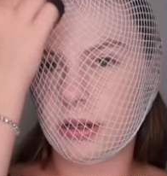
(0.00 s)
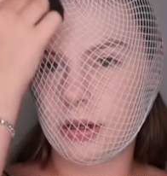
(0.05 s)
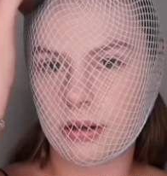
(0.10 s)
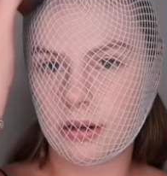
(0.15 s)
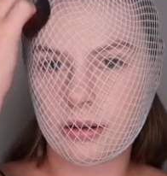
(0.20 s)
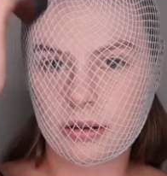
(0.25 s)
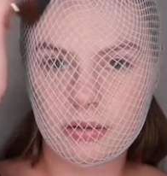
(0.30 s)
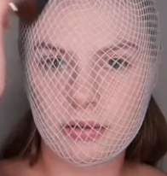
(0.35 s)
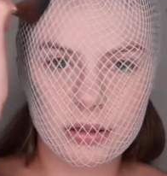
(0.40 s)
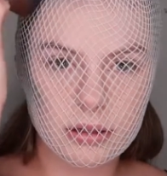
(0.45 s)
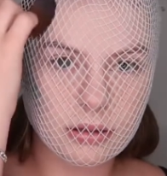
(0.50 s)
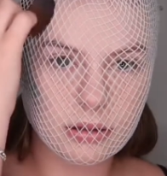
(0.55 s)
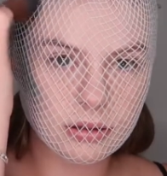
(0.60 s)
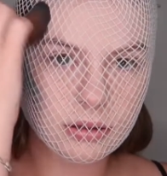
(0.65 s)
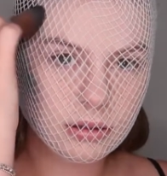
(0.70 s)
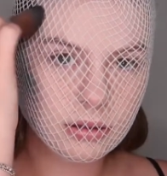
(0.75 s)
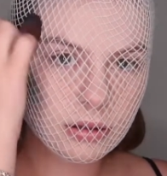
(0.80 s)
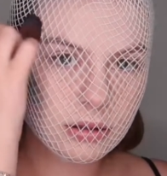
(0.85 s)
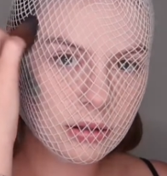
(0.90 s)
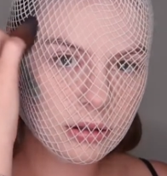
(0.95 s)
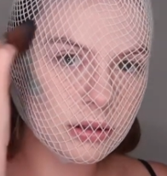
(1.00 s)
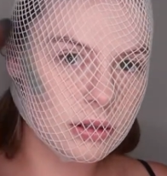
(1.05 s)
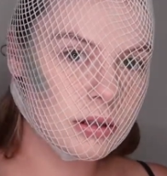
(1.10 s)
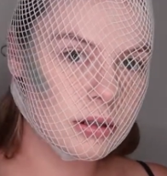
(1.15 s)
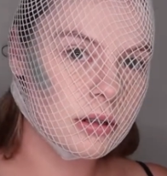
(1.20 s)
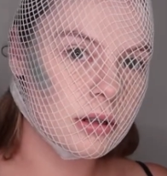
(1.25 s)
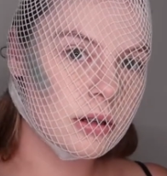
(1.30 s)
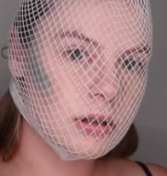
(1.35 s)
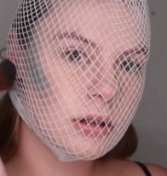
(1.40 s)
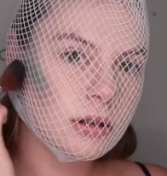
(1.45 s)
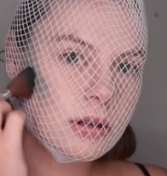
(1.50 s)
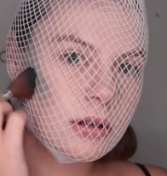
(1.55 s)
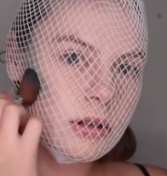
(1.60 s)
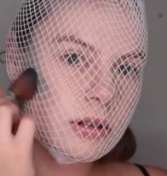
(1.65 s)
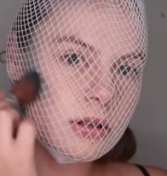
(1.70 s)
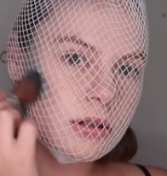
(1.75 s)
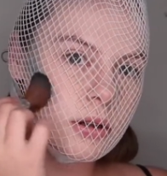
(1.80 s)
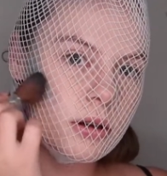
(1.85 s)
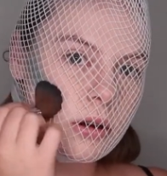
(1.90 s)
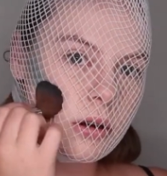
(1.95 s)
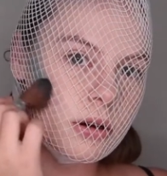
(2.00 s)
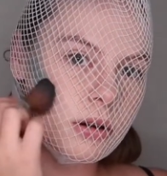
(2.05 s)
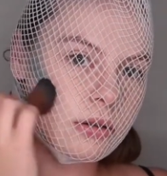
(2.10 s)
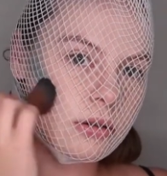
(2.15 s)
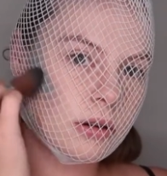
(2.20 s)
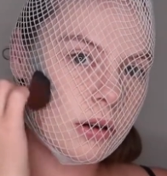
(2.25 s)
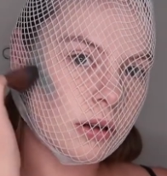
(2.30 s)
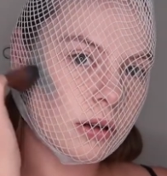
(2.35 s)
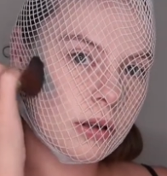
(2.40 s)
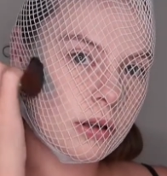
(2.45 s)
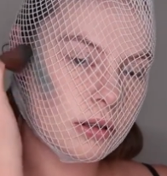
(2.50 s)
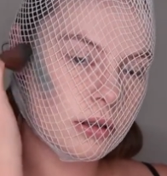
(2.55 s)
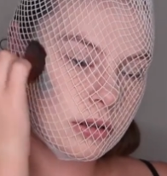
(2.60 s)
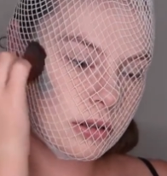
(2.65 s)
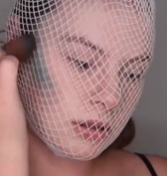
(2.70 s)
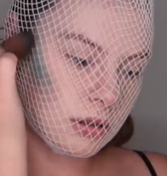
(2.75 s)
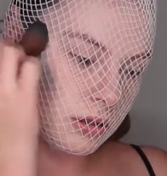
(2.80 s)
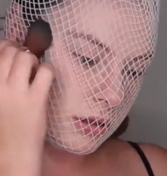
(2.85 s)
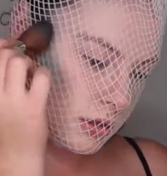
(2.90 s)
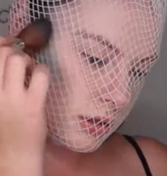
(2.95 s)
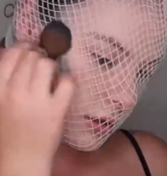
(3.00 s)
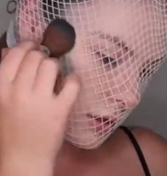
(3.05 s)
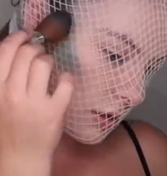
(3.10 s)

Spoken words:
like the way it looks. So I go really intense